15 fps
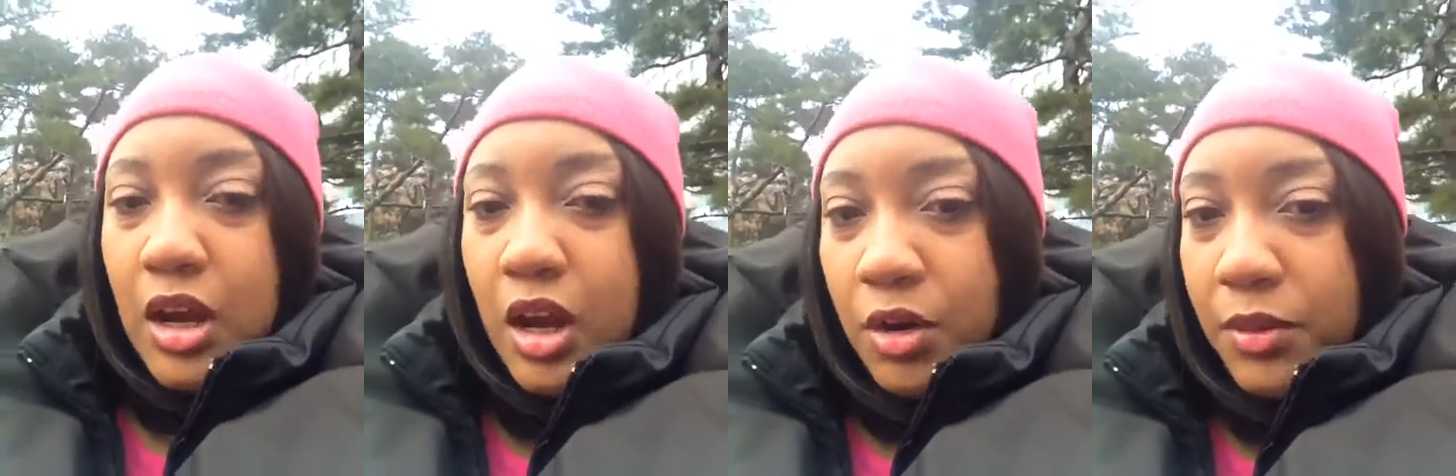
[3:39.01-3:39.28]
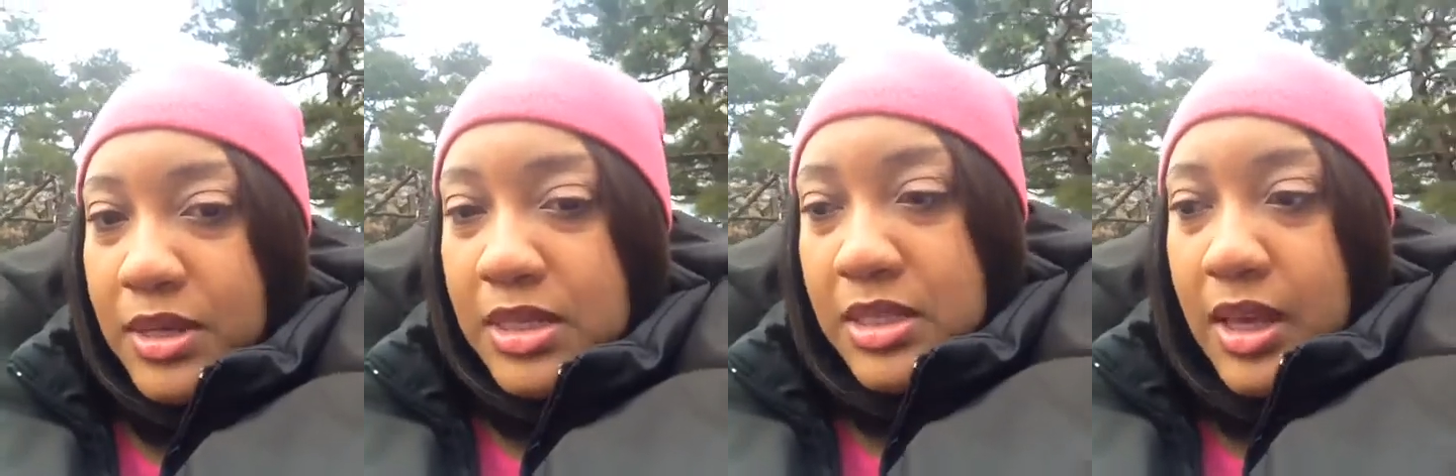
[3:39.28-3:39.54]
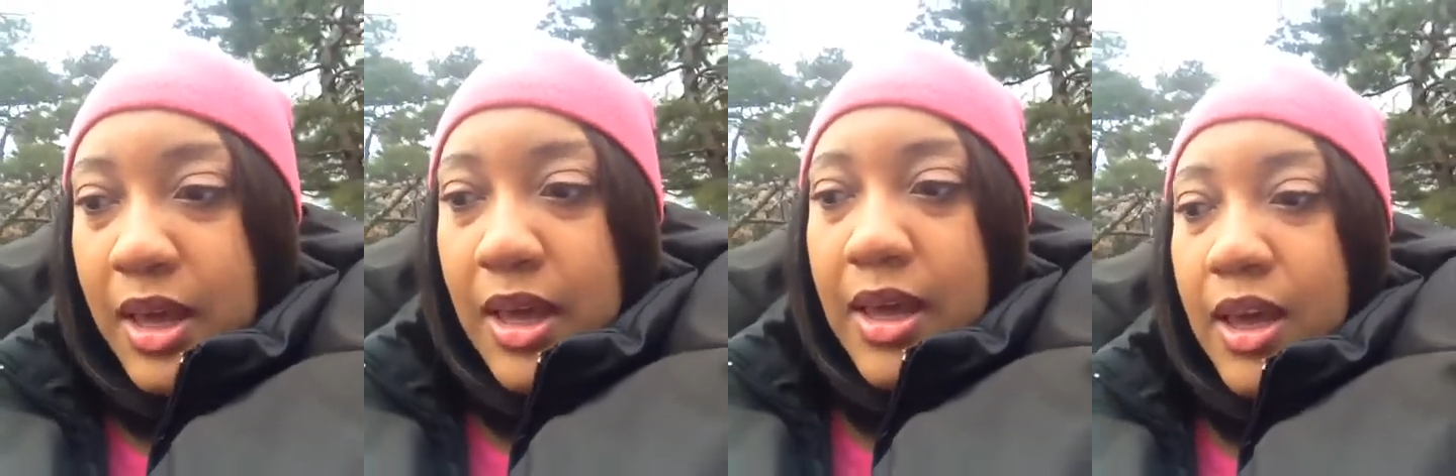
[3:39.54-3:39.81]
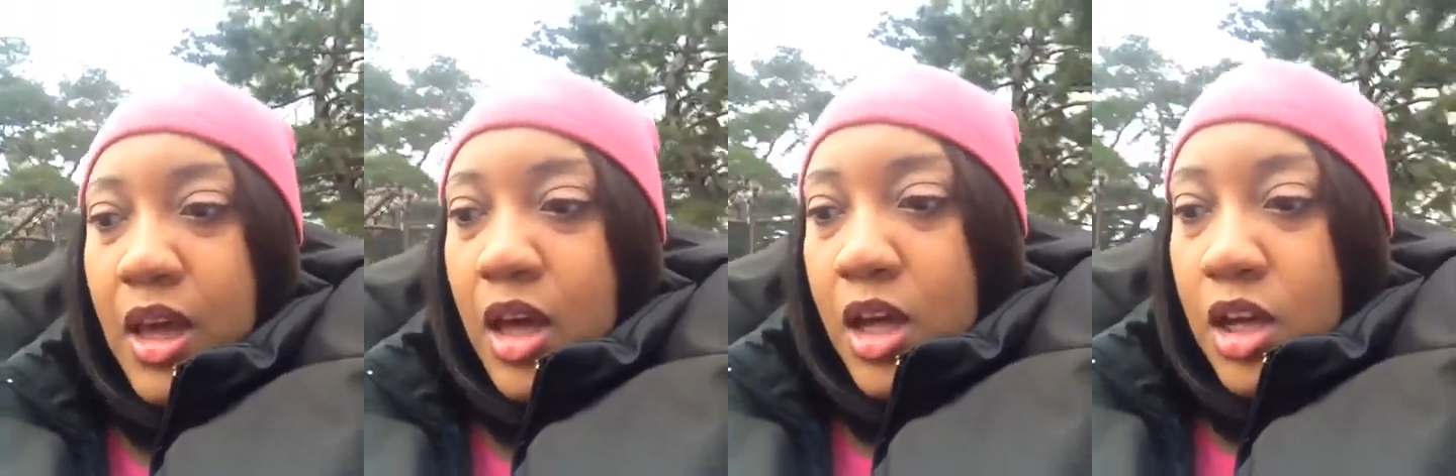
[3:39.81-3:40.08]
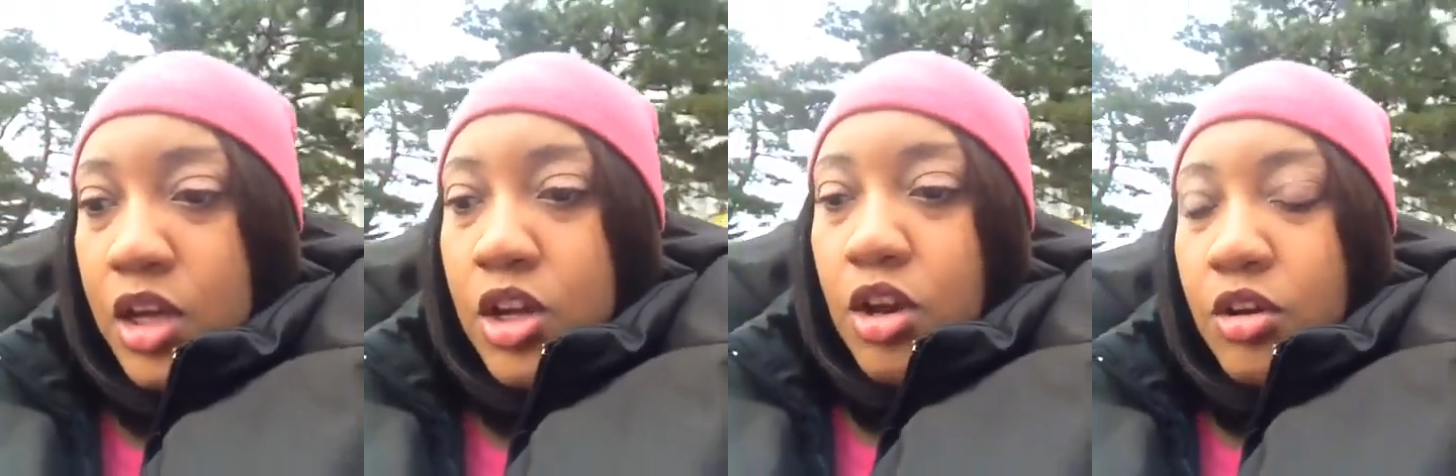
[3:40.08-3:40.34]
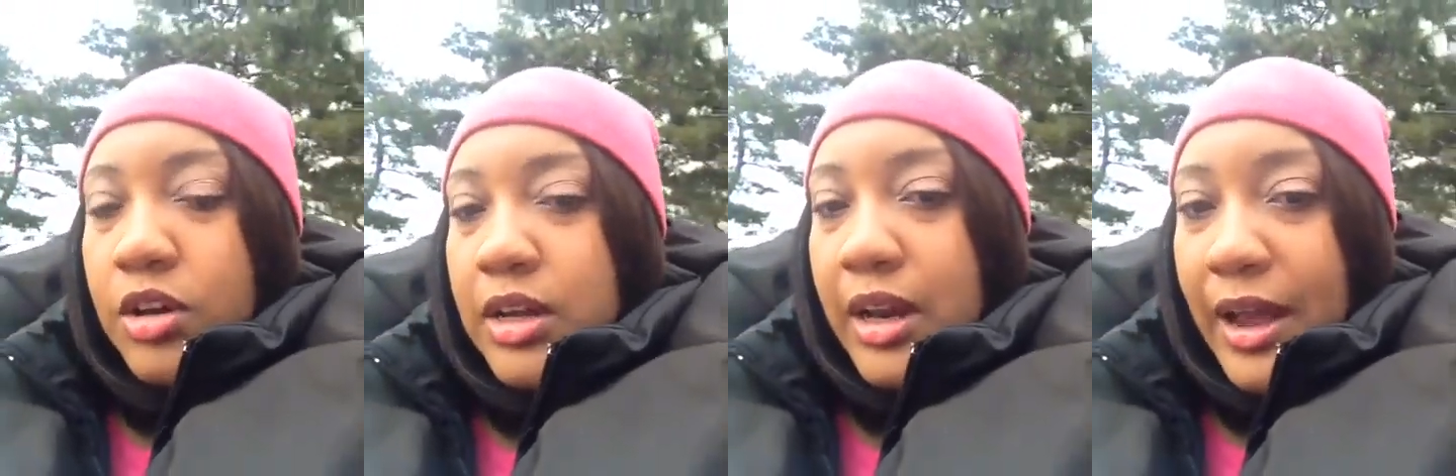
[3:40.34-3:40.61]
I always say, you
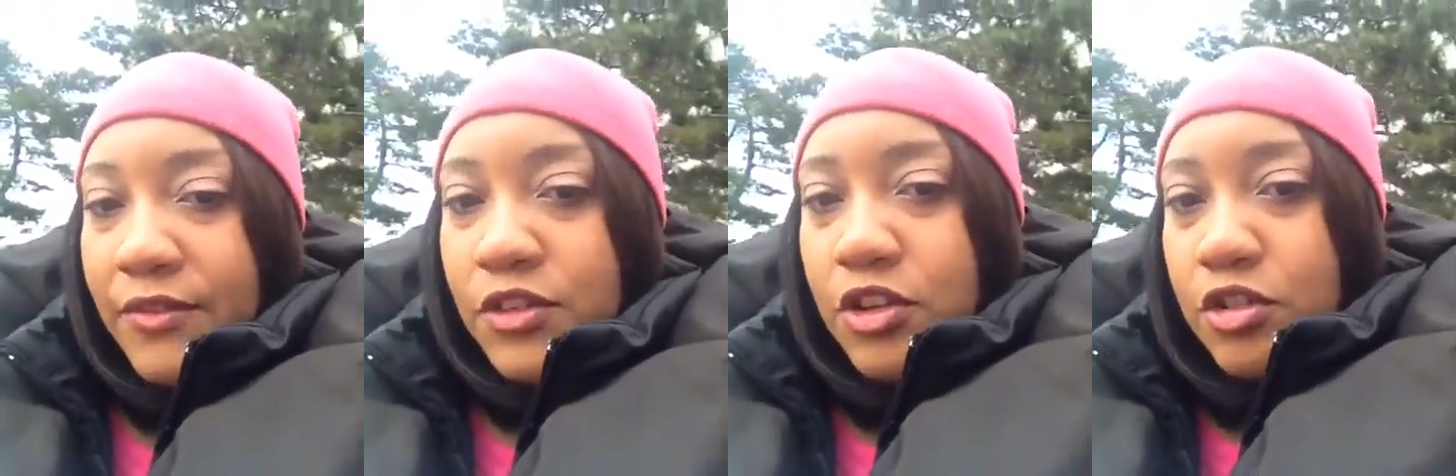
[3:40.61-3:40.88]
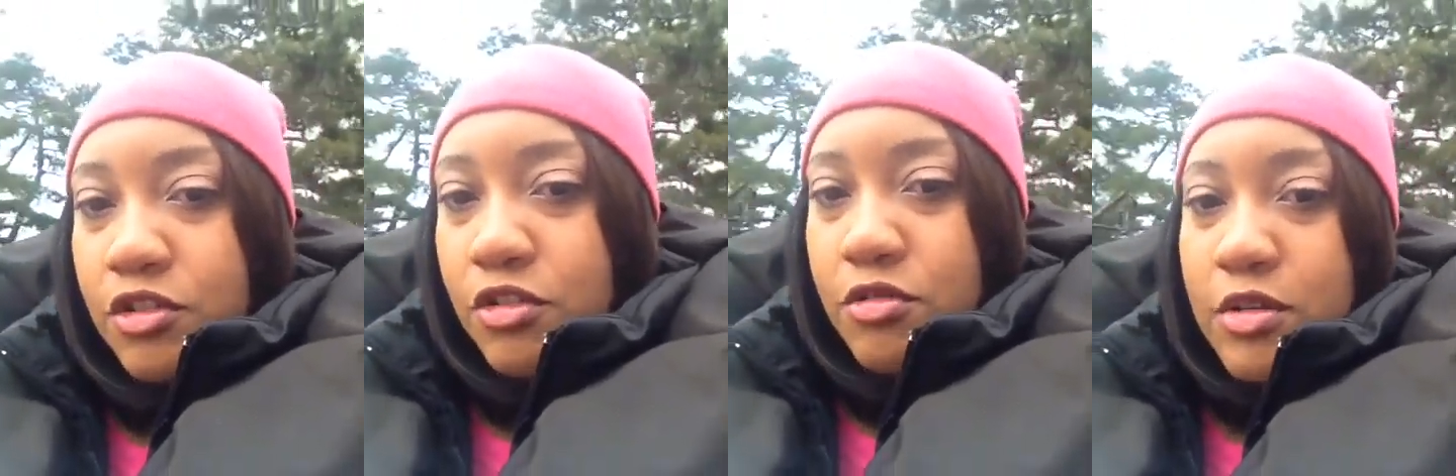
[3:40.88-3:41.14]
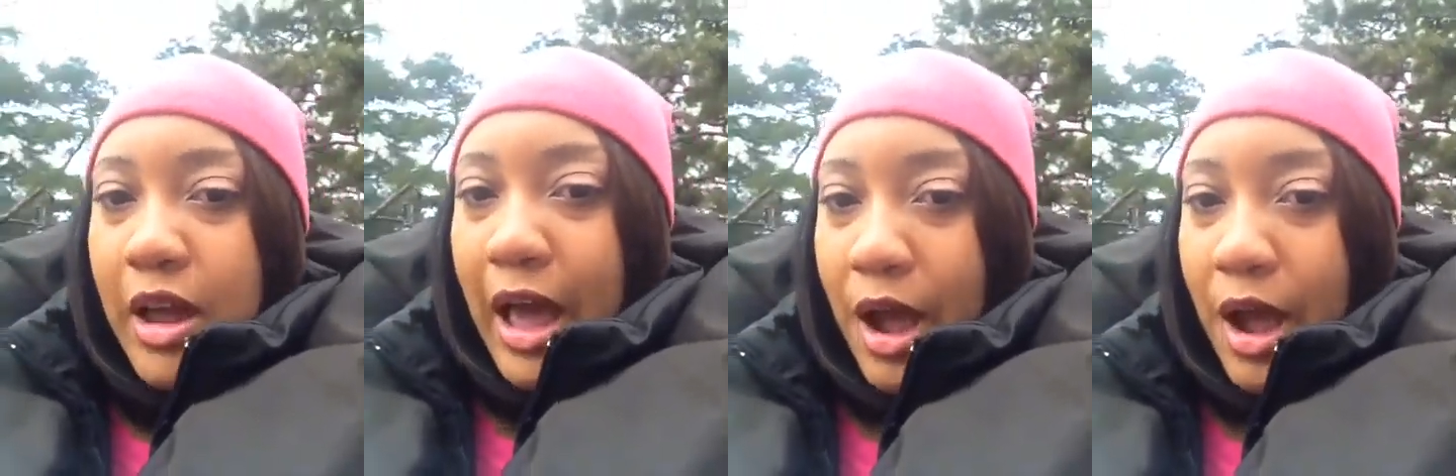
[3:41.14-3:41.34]
know, good afternoon,